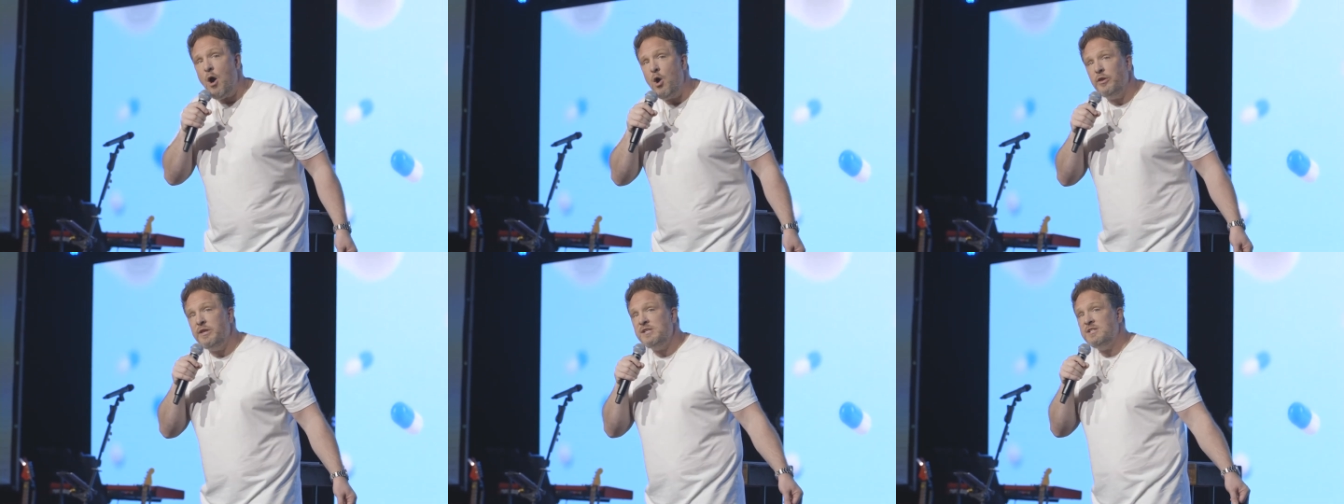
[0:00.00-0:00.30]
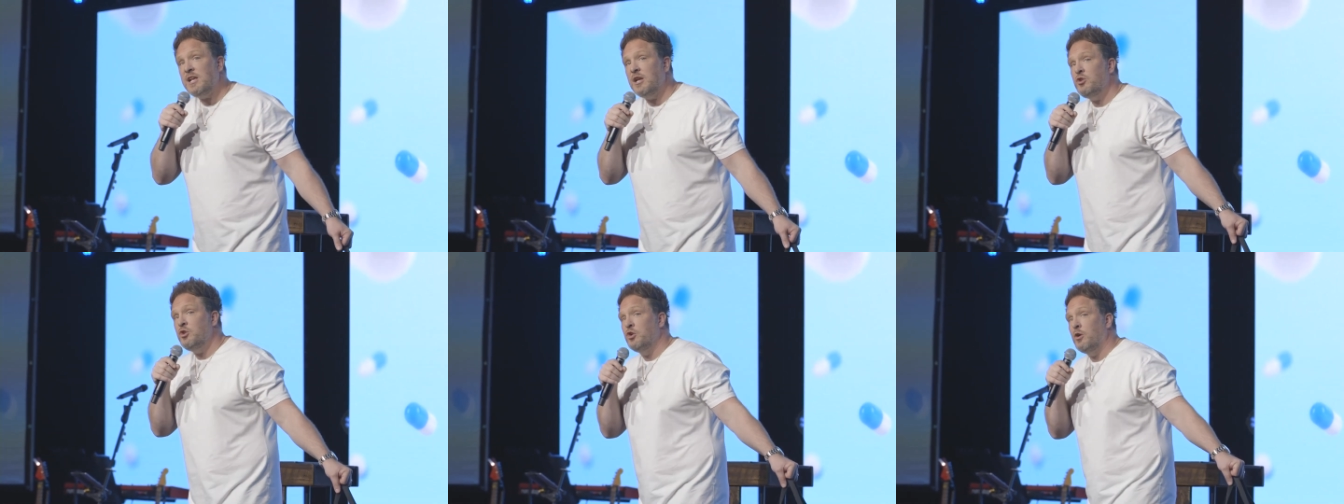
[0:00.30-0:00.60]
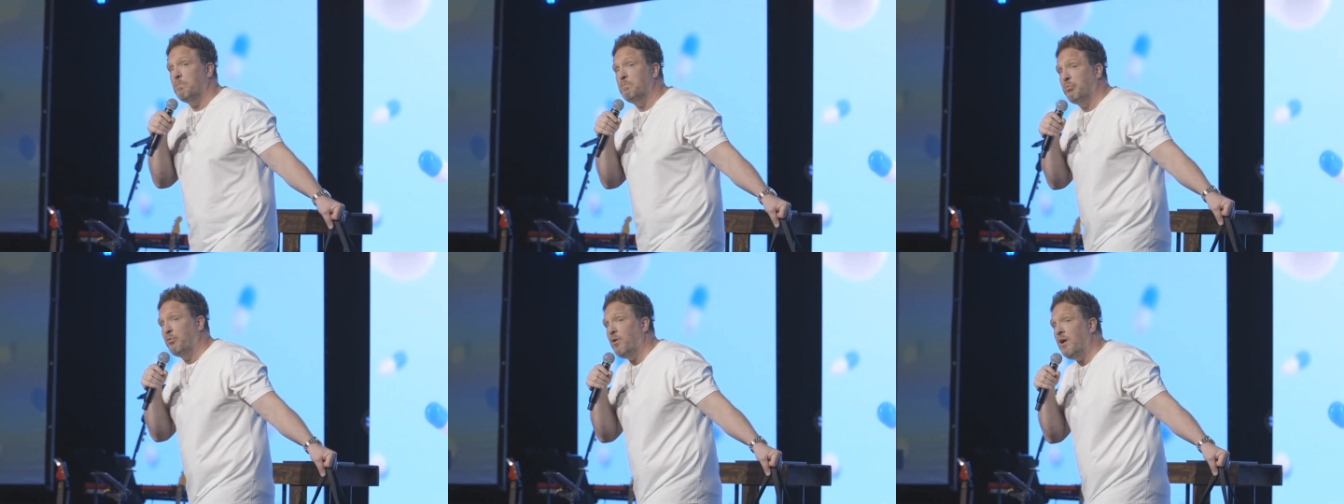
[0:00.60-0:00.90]
all of a sudden you're
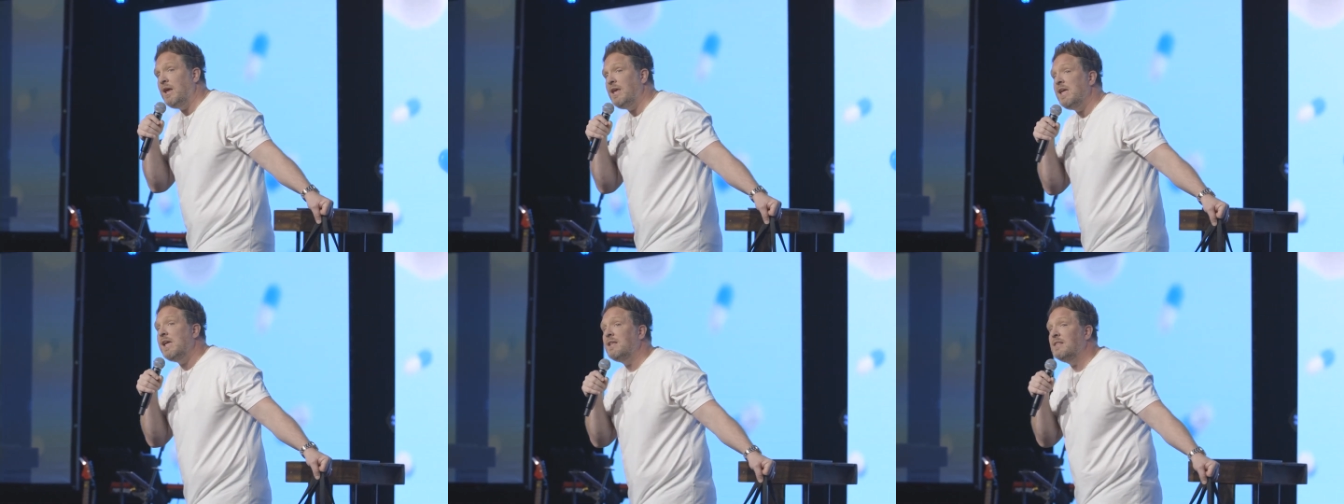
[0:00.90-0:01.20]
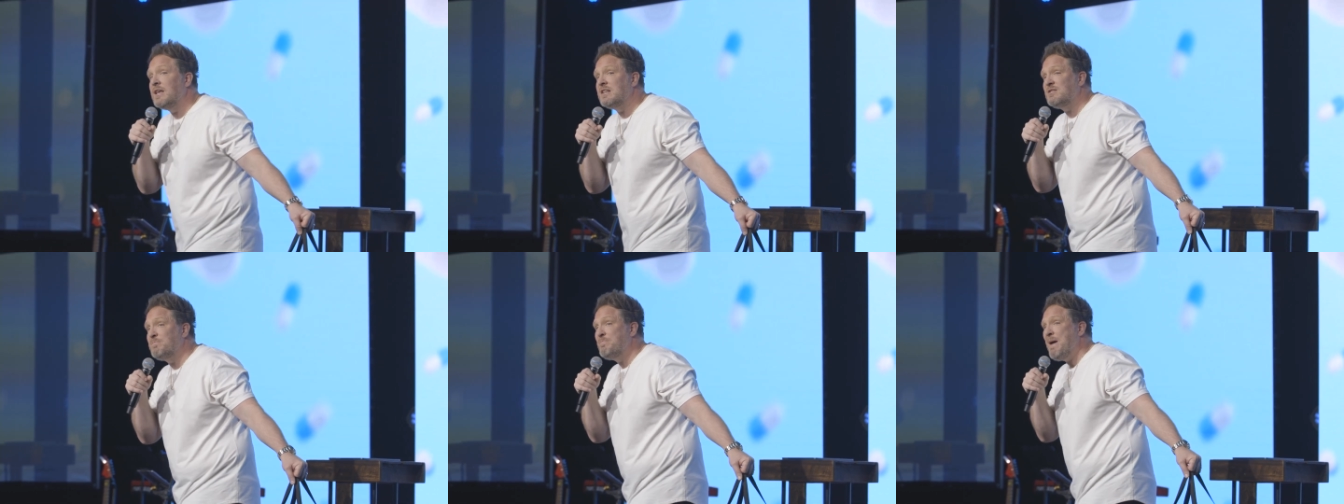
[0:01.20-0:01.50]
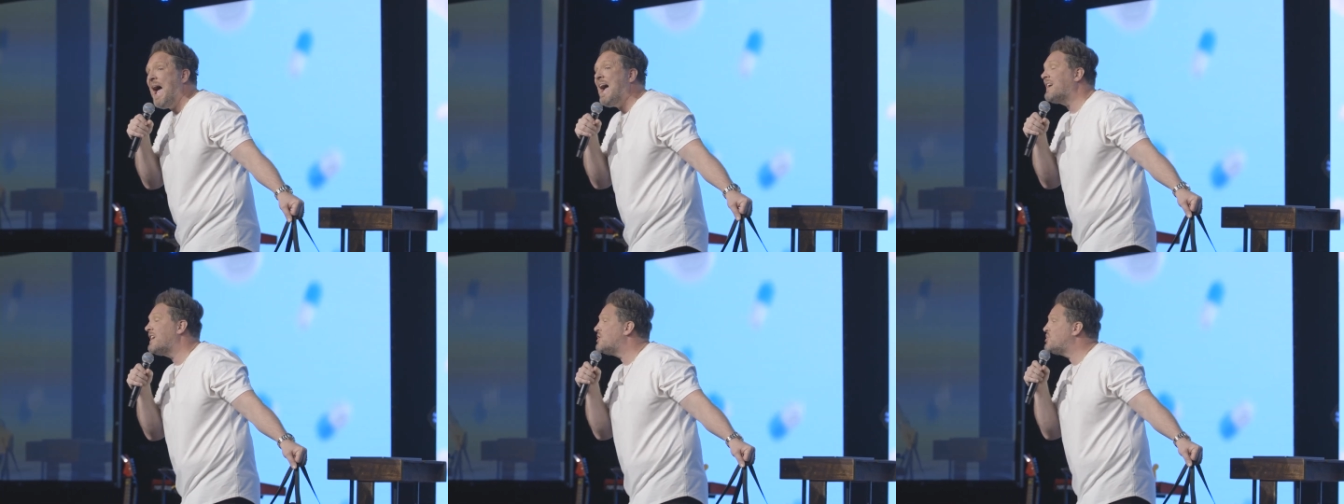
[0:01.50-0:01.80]
bringing this
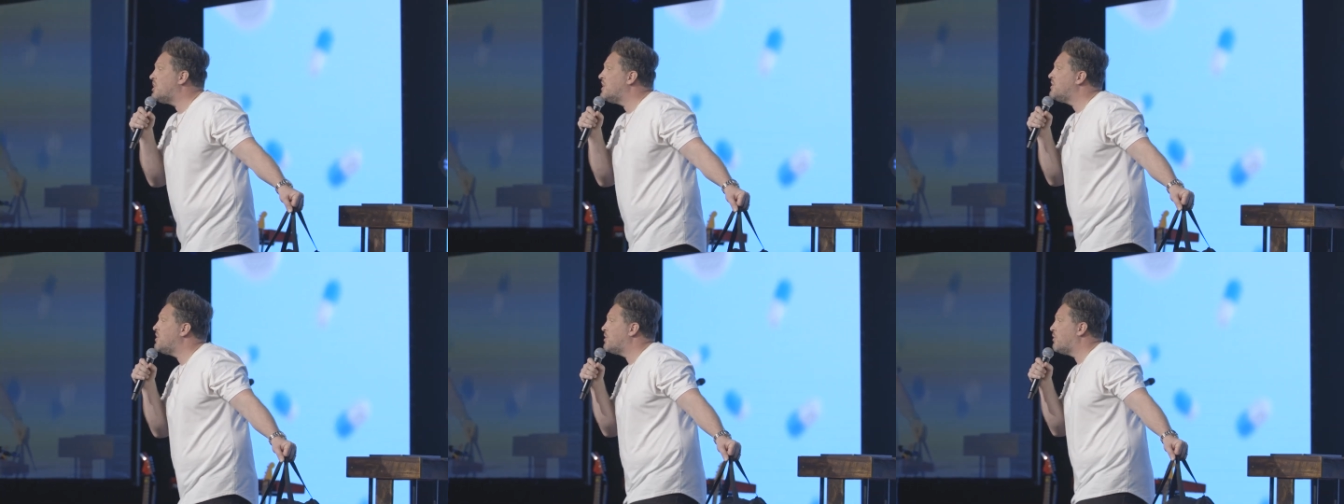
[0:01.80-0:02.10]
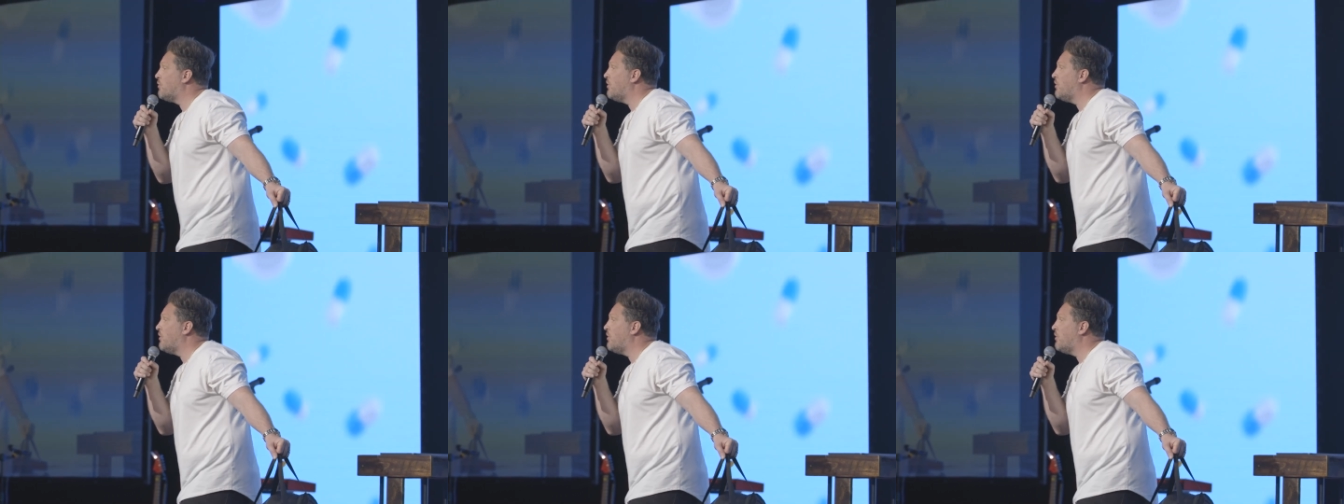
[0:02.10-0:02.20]
baggage into the